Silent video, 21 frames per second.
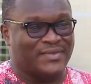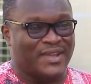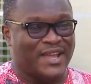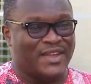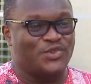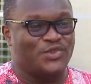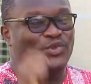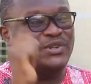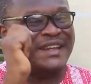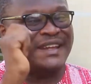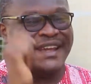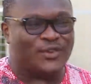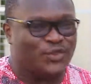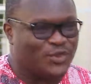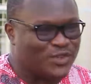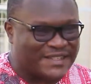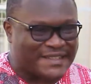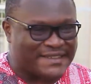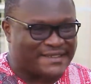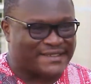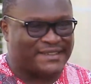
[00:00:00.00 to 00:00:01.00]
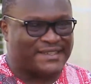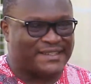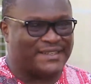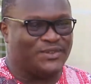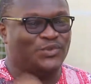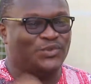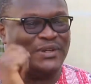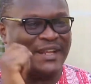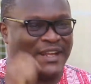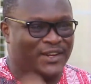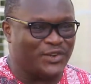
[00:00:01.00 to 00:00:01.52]
You dare not. You
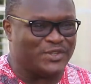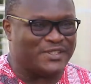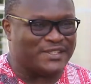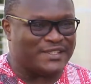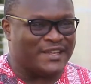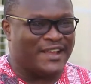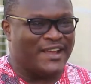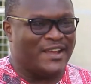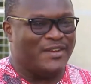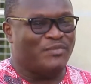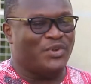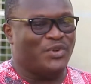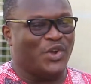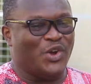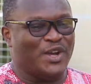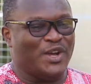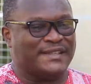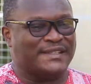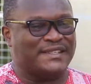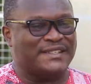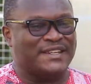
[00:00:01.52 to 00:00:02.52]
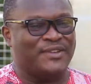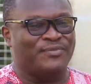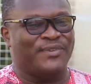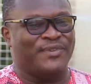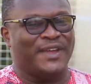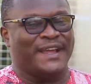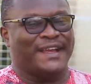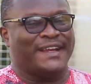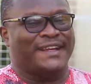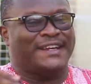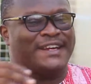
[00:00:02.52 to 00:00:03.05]
dare not. Because they've
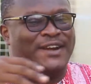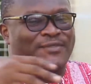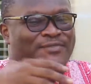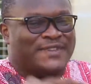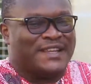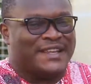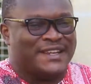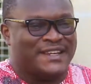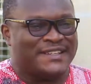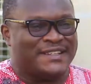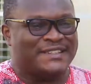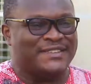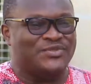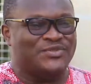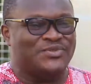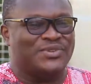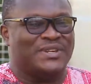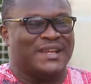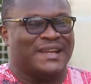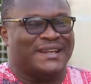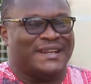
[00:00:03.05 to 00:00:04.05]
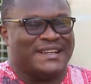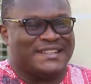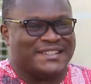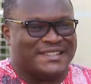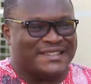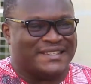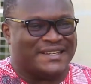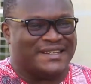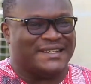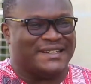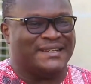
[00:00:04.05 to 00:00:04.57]
engrafted it into their
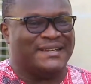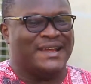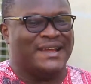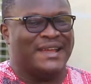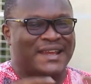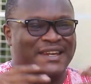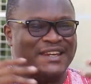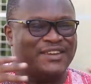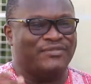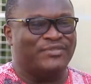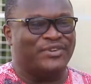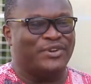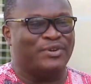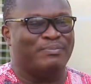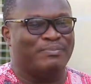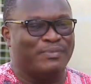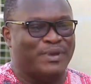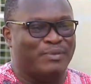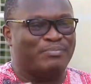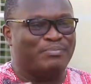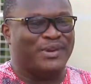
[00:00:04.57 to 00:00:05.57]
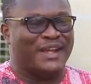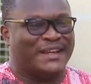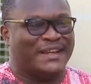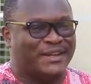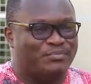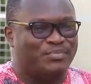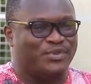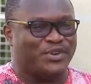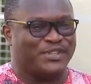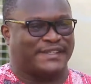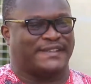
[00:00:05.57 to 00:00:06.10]
national development planning
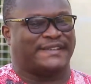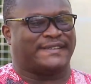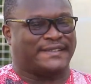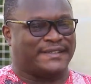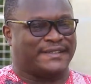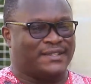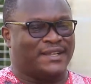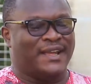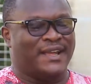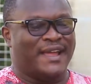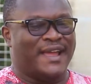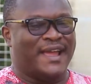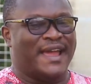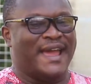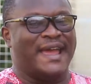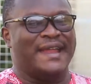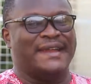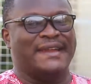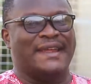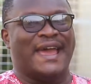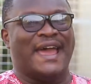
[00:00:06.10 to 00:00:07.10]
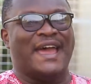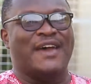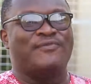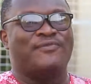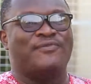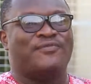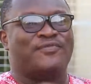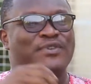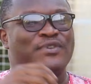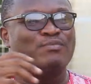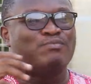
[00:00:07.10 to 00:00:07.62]
process. And
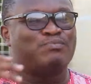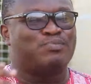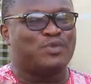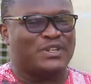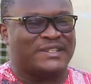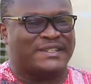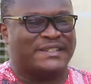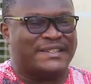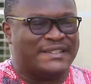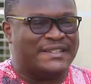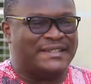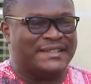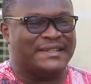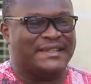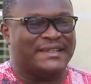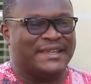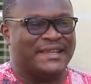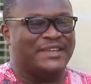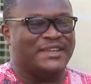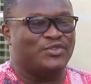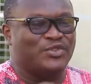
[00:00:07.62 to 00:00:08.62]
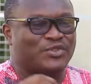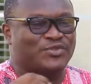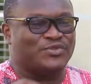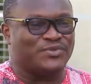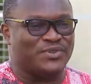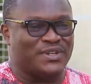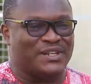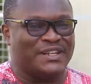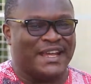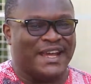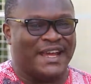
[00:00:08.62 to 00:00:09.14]
everybody in
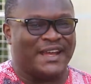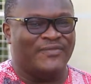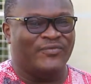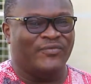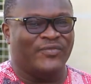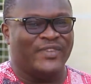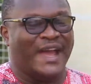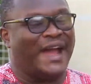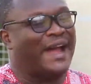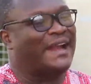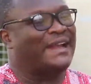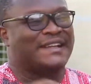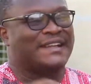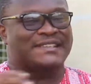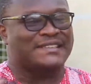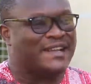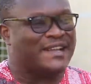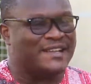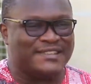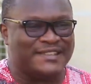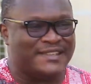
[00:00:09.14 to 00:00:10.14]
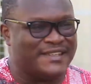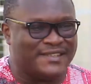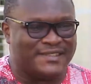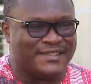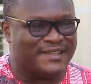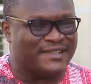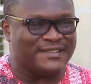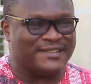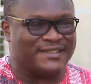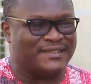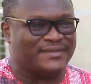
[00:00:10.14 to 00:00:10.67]
Australia understands these
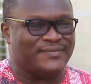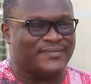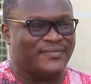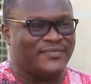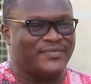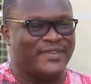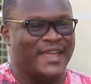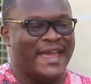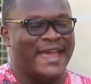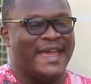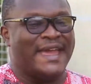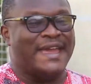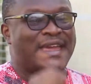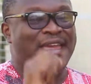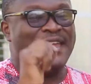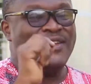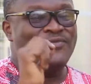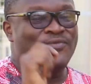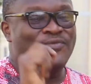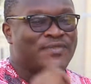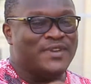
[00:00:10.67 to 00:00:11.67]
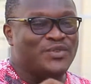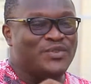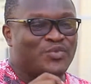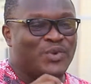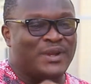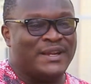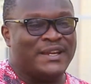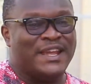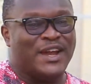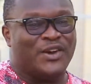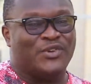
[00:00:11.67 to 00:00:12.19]
things. Even when they are